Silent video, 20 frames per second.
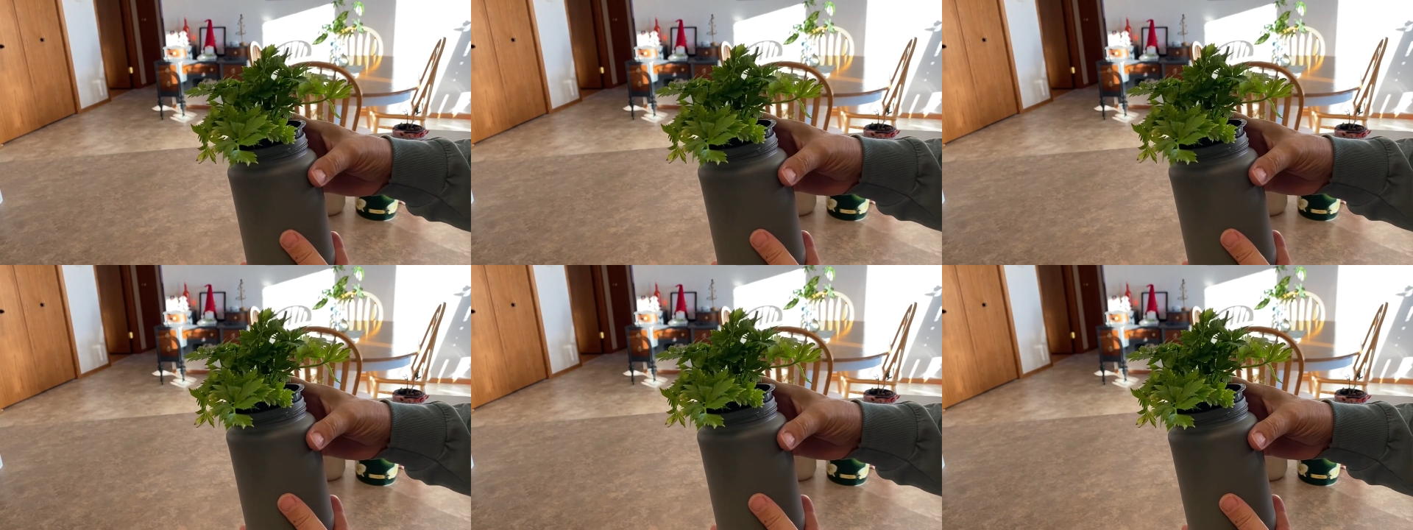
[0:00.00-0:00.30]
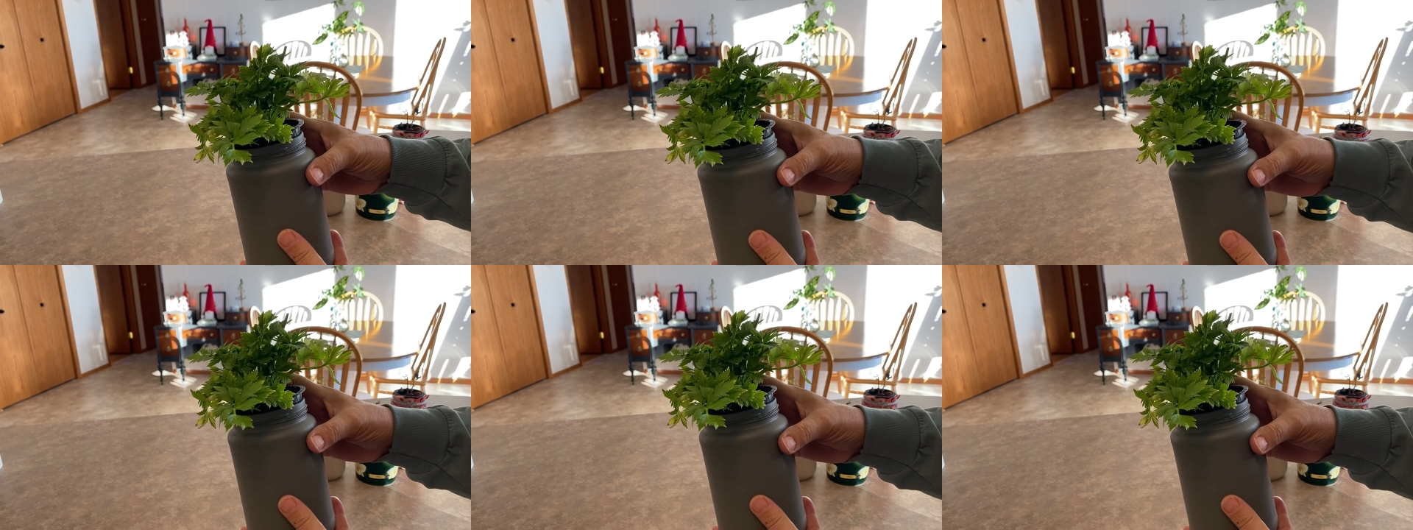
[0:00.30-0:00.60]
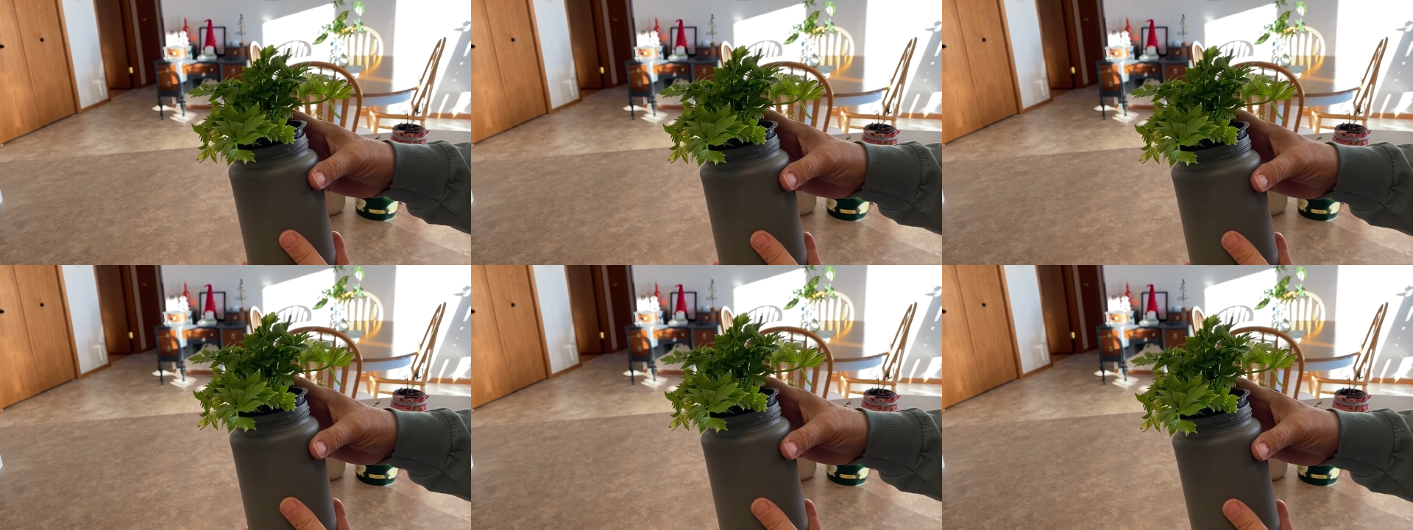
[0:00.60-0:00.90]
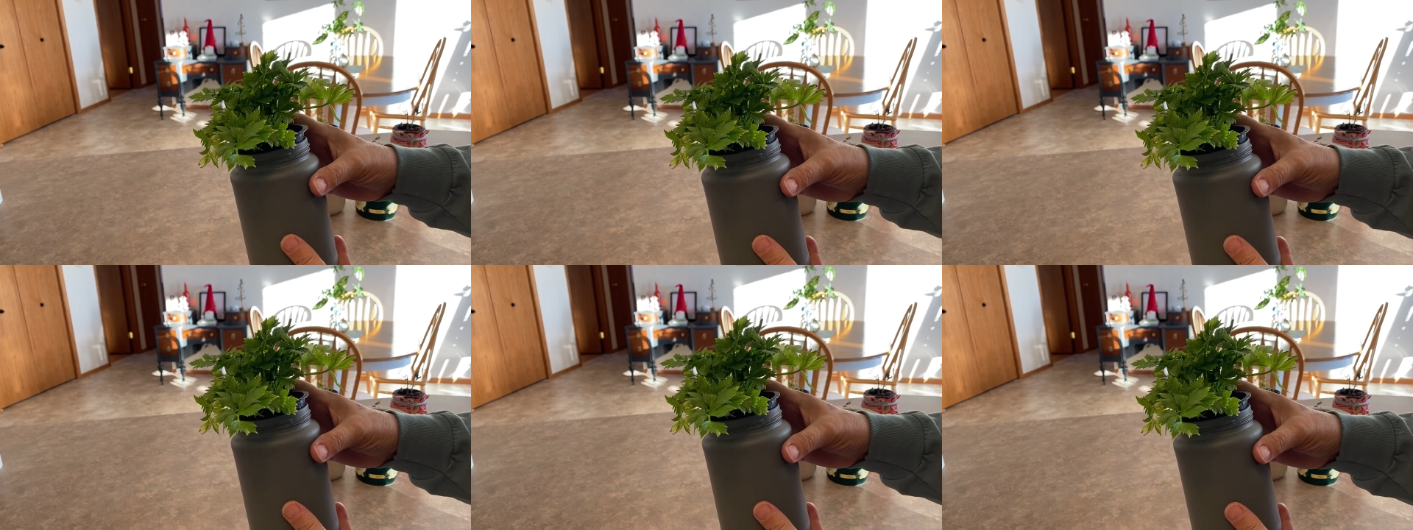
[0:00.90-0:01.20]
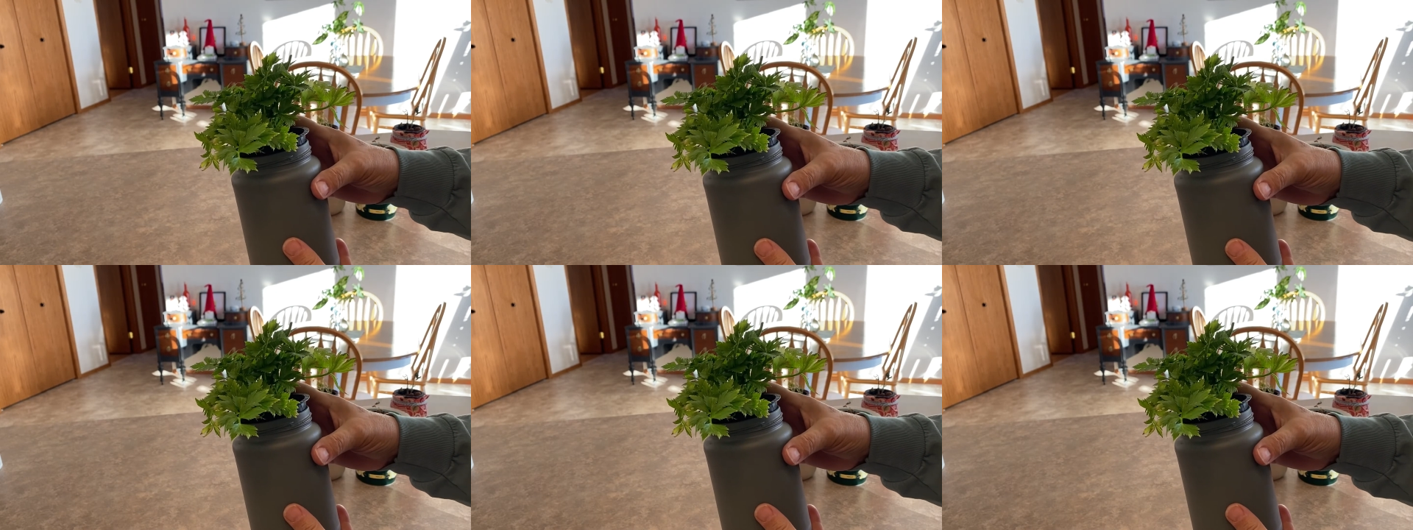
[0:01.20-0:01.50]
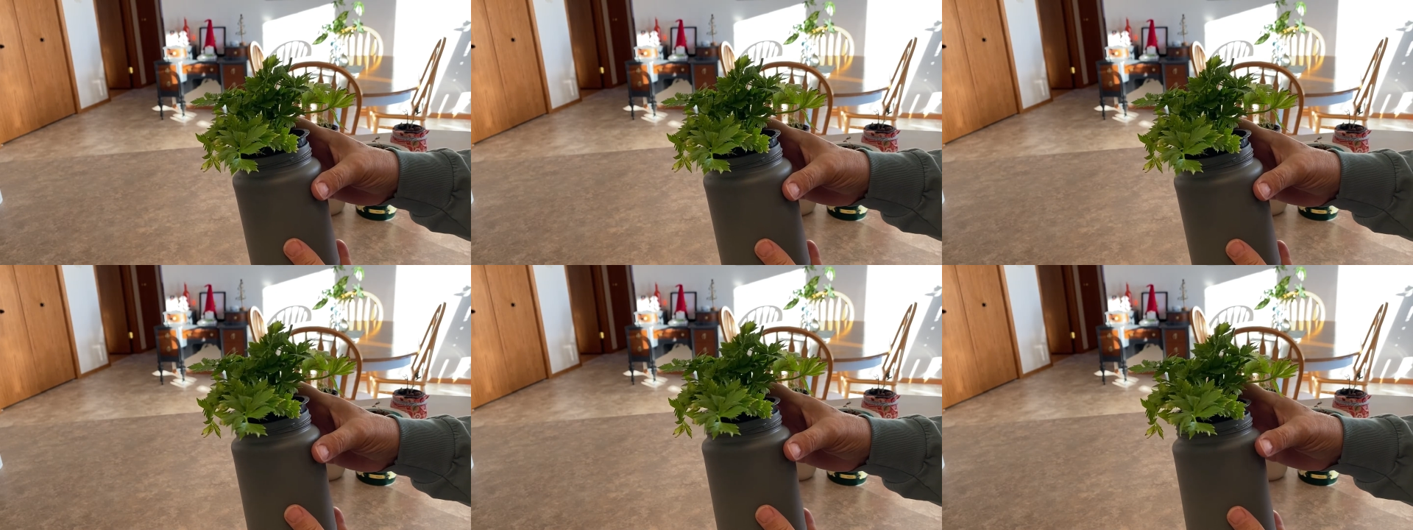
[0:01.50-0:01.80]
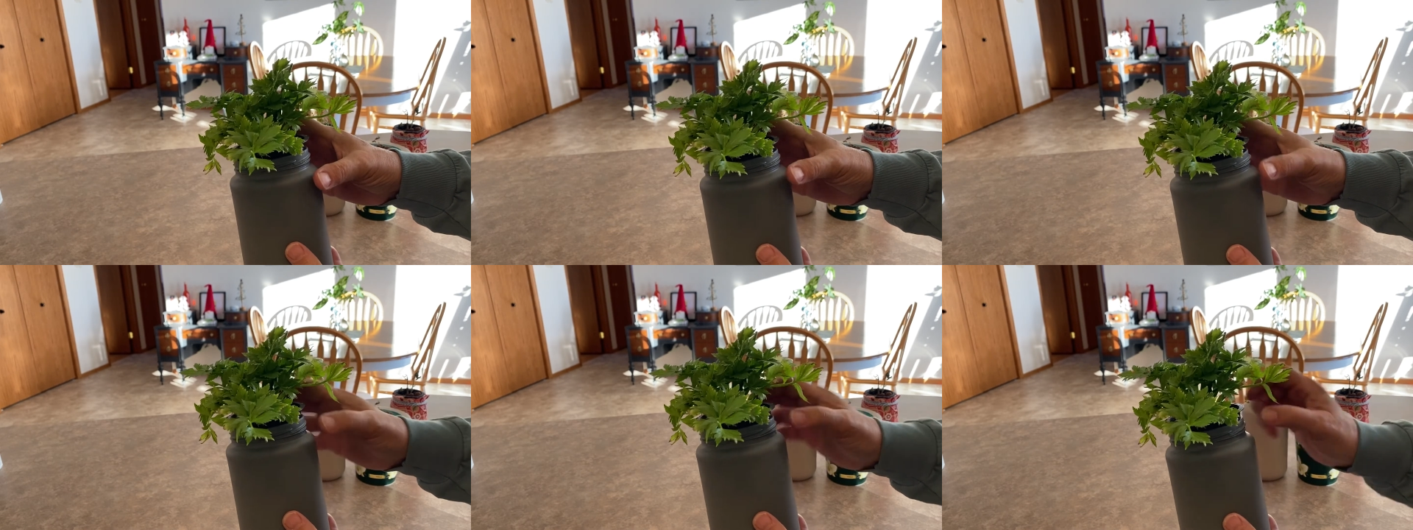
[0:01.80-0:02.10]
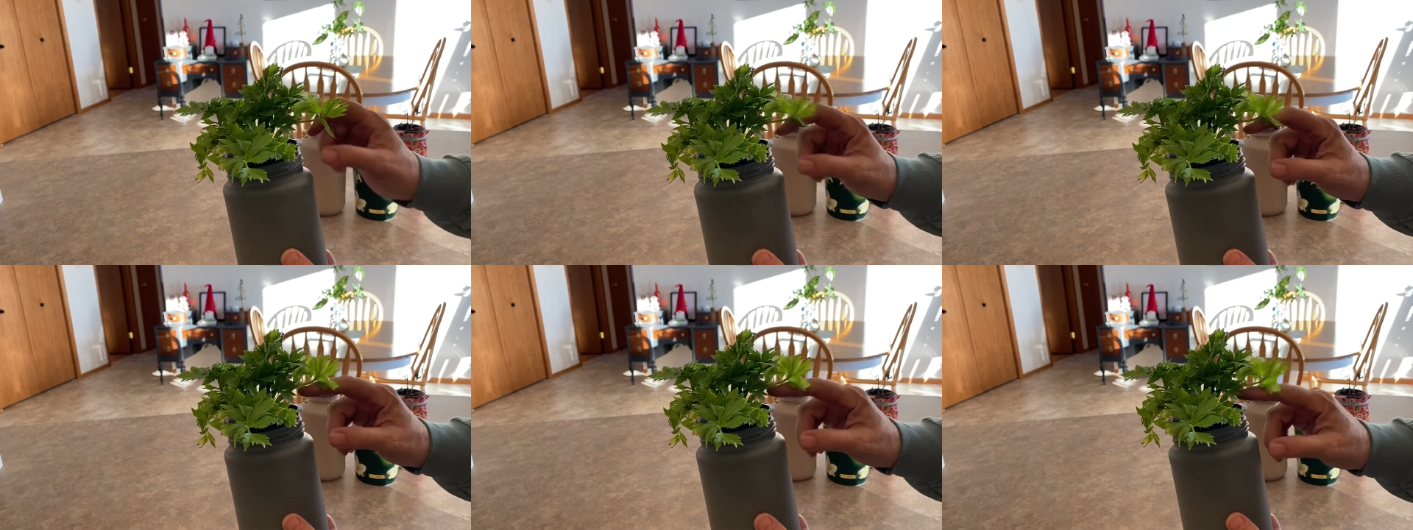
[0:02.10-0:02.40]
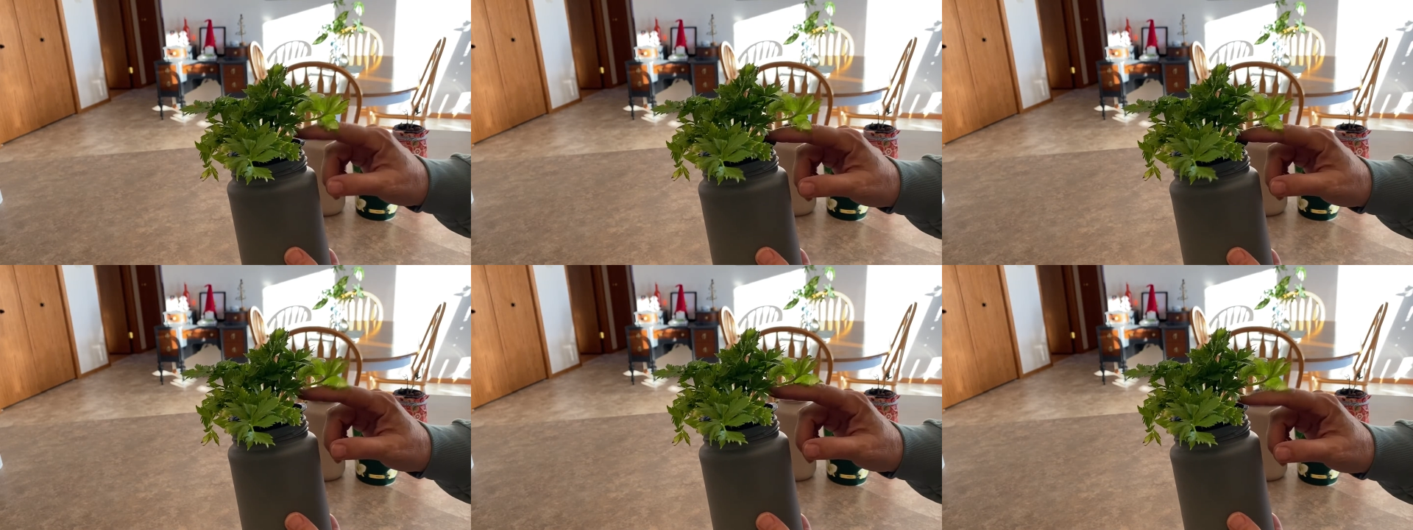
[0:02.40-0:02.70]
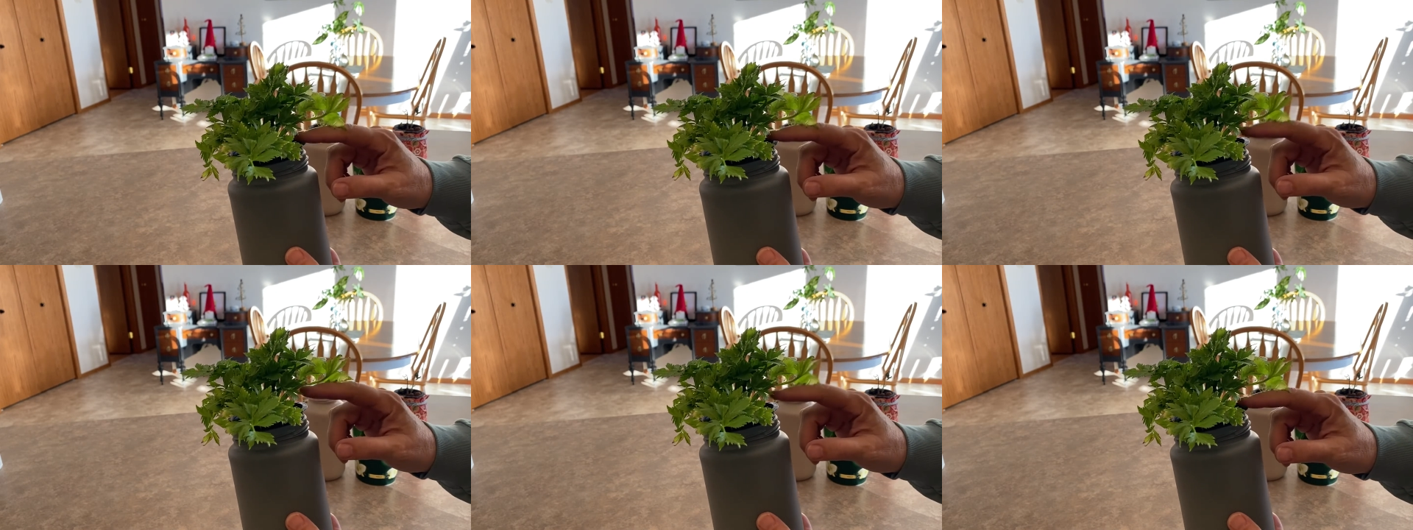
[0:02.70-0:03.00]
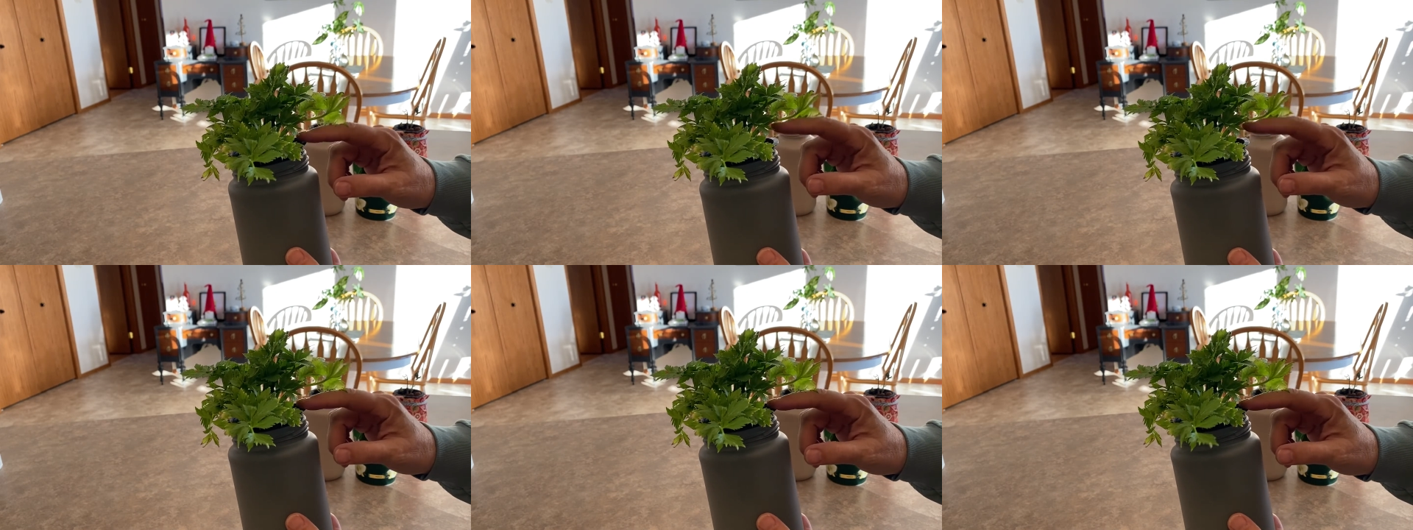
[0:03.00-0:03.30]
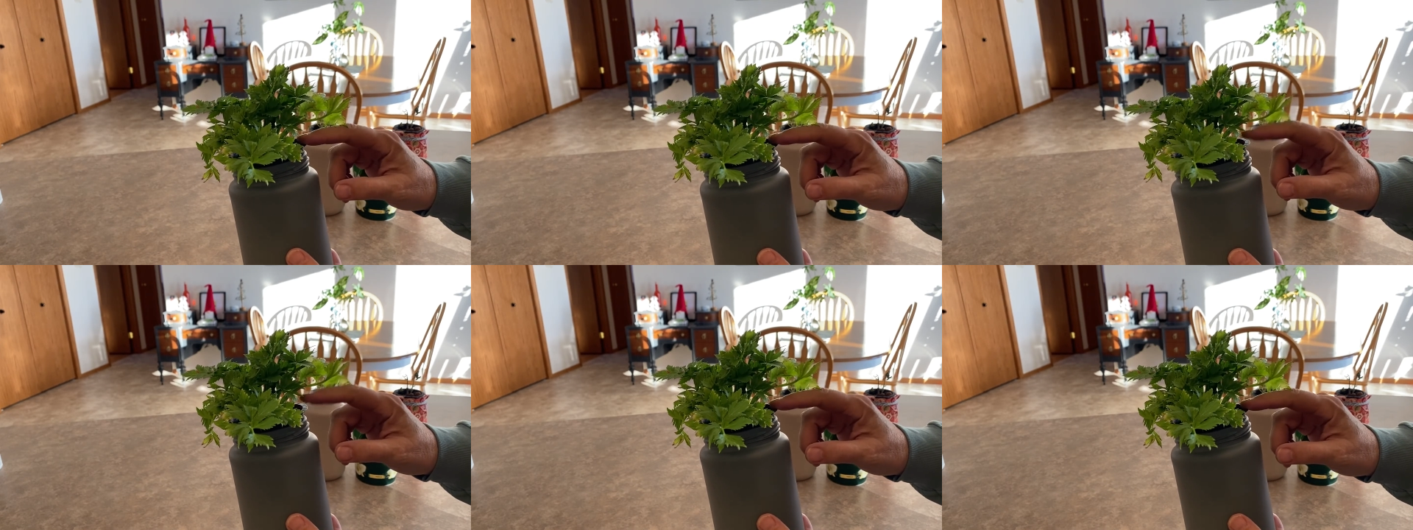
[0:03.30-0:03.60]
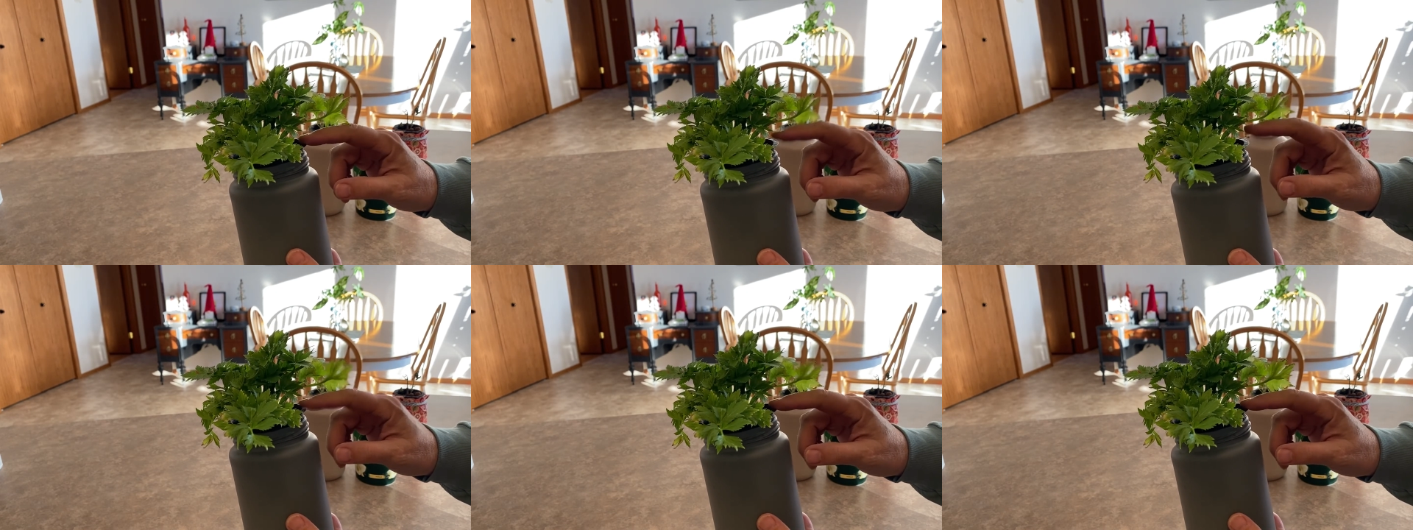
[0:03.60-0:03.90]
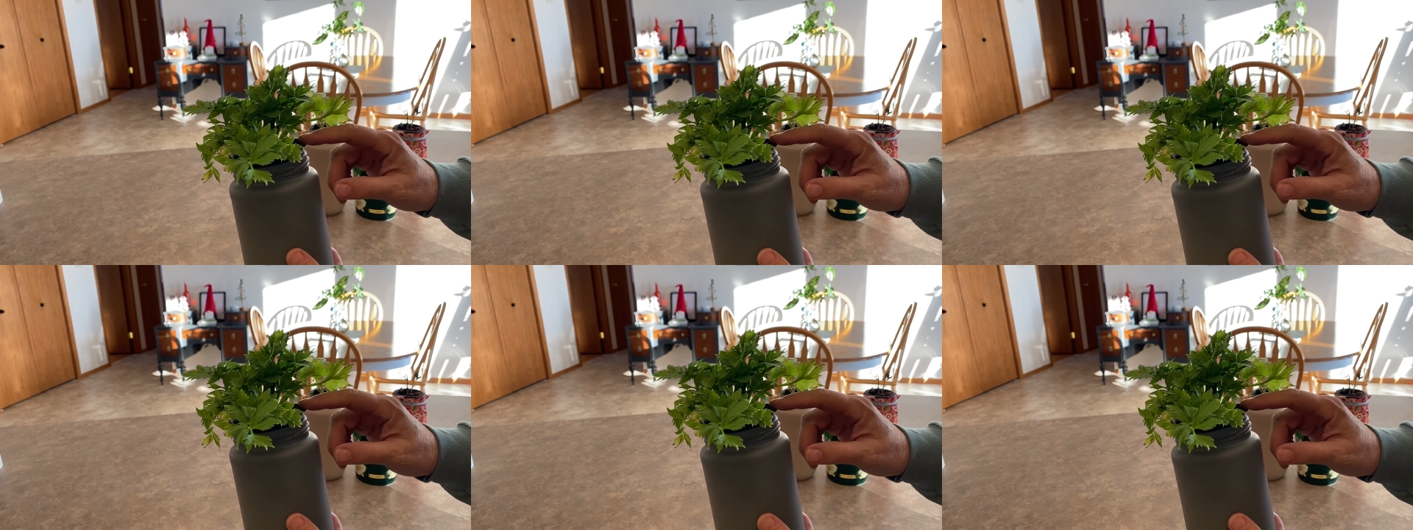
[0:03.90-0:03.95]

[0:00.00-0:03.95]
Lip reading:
[unreadable: no face in view]